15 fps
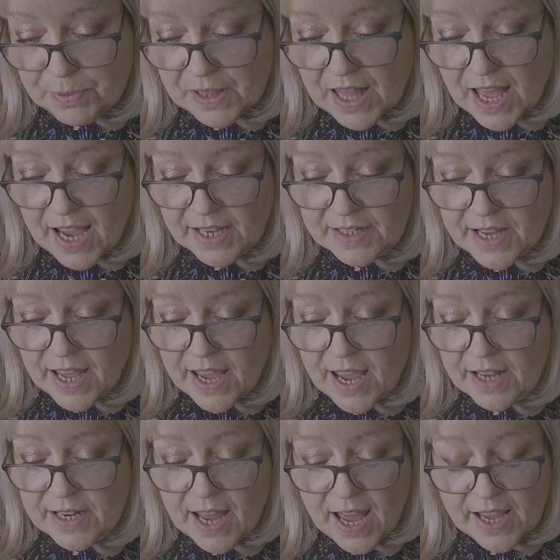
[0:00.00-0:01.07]
liner,
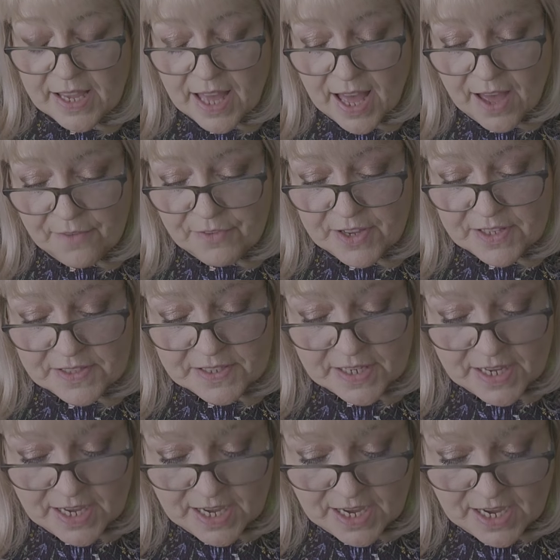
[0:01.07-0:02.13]
and I have it
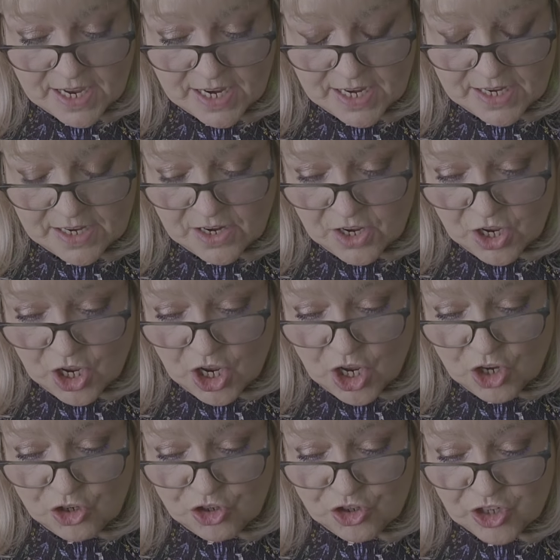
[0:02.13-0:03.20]
in
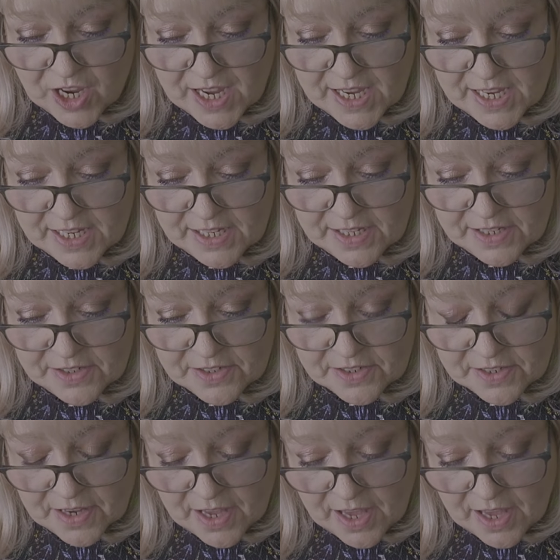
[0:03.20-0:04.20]
shade